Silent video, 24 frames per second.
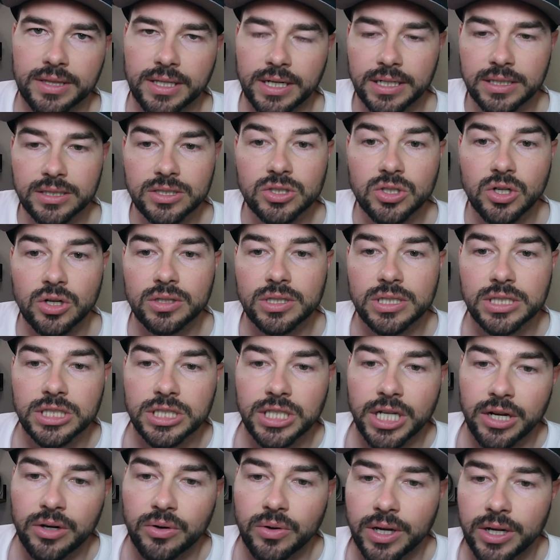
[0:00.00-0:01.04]
They didn't start the
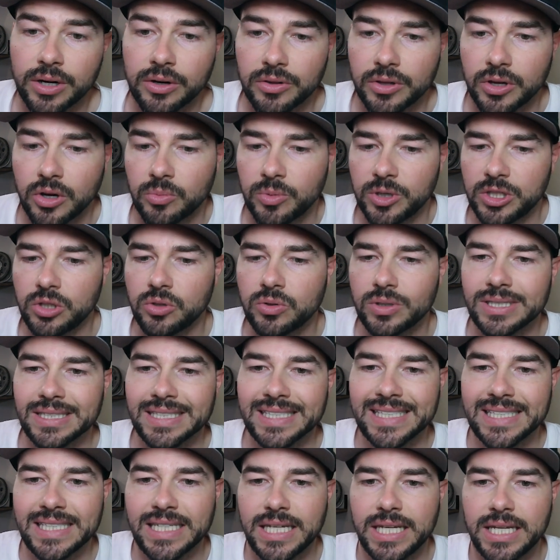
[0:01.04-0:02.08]
generator though, but you can
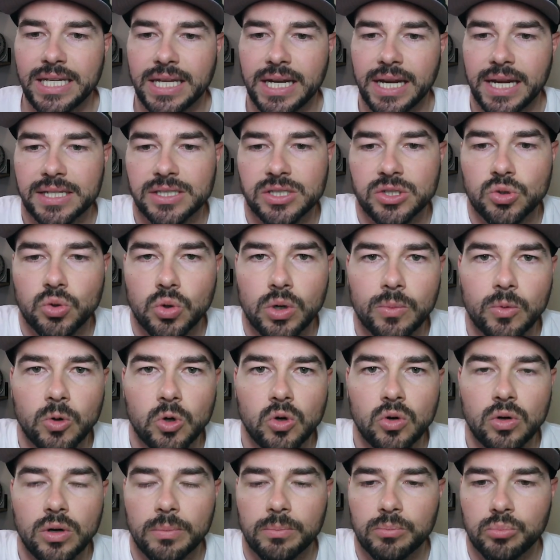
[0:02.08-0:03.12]
see it has
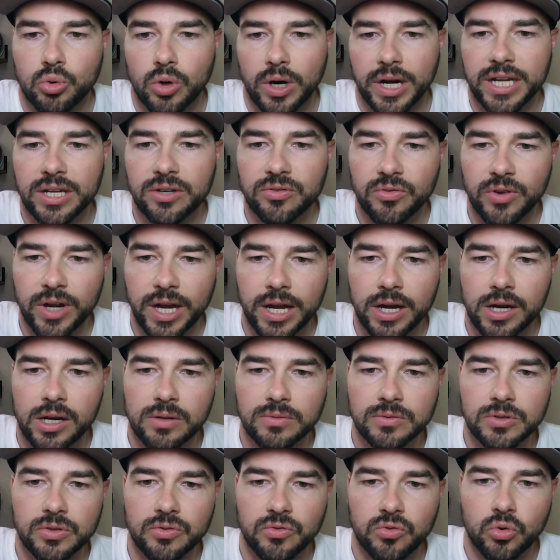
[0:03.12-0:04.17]
normal brake
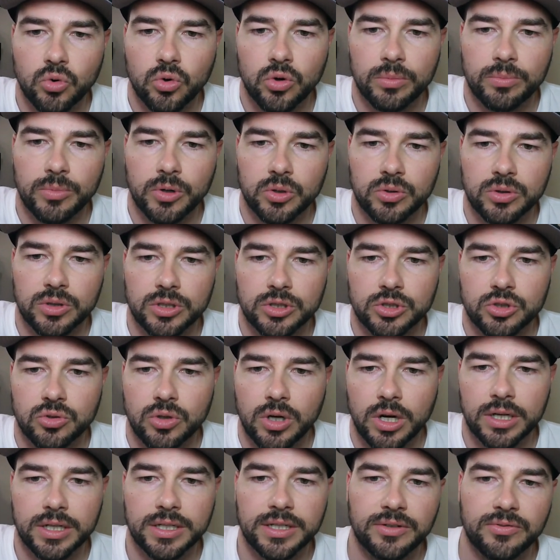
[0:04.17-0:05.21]
valves for both the
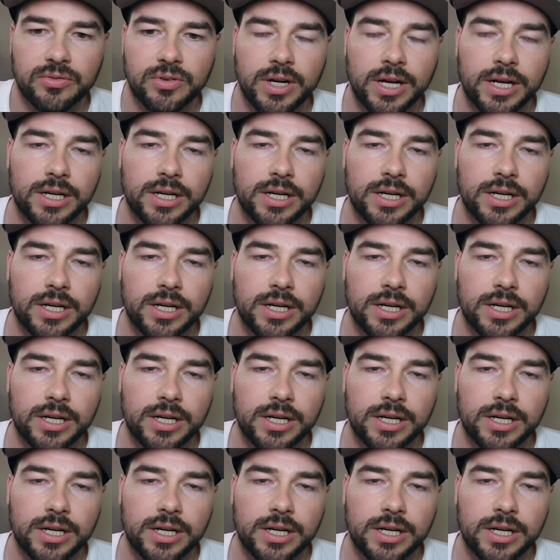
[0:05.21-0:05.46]
truck and if it